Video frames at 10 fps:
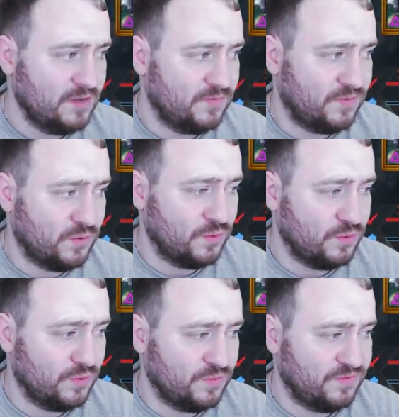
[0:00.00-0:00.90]

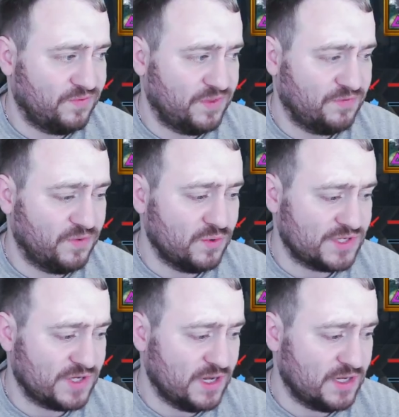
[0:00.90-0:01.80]
for the 4
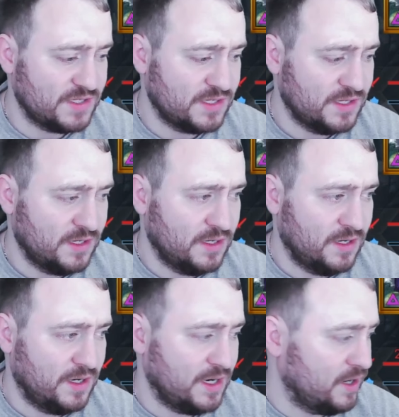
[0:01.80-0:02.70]
stars.
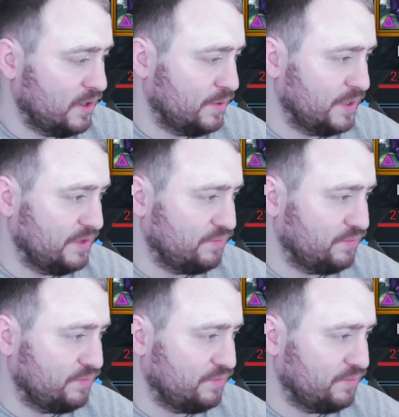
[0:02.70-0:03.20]
Now if we